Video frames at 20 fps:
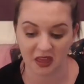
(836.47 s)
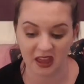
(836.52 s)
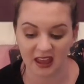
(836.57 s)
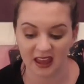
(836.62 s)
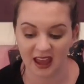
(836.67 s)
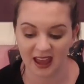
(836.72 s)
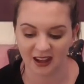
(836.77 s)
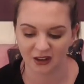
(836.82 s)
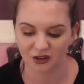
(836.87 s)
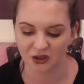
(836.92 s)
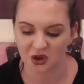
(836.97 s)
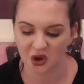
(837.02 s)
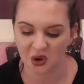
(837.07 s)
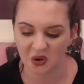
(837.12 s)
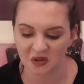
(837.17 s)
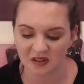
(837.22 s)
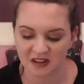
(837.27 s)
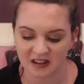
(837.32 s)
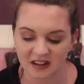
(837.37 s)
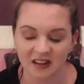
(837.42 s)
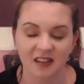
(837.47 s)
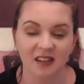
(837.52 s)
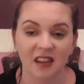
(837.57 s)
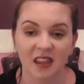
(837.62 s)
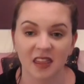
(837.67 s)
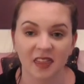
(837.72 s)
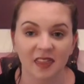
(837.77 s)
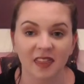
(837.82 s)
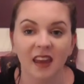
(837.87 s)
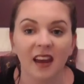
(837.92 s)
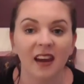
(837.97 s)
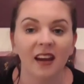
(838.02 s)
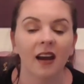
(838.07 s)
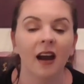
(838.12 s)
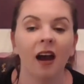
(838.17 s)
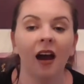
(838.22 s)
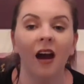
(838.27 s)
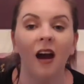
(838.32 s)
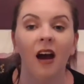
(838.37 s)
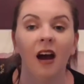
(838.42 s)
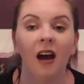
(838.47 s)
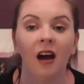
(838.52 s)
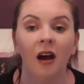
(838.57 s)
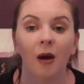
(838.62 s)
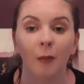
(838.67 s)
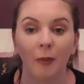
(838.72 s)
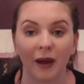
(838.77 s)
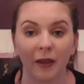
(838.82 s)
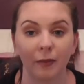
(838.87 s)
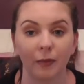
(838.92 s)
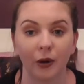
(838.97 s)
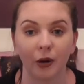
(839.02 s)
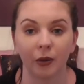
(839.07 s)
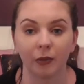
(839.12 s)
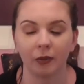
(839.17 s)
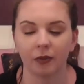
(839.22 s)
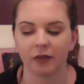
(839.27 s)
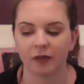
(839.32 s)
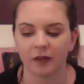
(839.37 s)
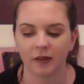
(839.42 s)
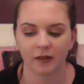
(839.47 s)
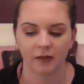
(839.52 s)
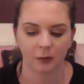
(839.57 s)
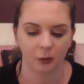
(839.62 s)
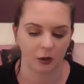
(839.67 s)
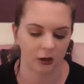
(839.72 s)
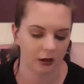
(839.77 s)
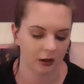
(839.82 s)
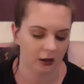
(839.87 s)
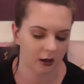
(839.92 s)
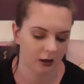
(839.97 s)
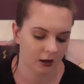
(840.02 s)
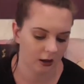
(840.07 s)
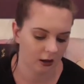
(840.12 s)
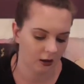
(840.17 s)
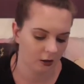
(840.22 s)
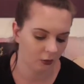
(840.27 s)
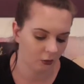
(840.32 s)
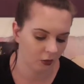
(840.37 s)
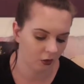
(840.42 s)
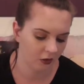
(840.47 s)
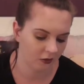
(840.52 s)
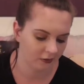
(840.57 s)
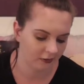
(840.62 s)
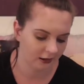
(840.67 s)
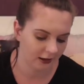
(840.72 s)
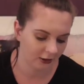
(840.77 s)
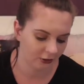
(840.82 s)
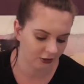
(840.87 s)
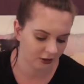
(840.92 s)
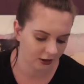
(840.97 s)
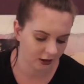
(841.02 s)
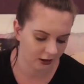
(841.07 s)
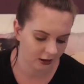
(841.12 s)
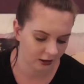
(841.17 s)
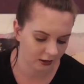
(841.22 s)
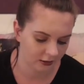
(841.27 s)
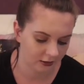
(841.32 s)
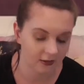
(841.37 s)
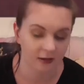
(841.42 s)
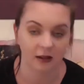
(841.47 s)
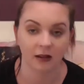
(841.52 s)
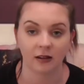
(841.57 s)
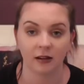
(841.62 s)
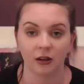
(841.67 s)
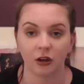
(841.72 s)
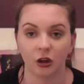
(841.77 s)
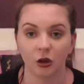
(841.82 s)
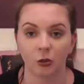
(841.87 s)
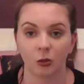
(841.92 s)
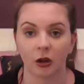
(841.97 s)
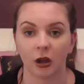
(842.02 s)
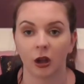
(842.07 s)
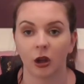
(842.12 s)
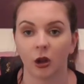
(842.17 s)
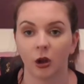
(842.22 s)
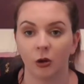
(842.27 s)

thing and coziness thing, bath bombs. This one was actually a discontinued one,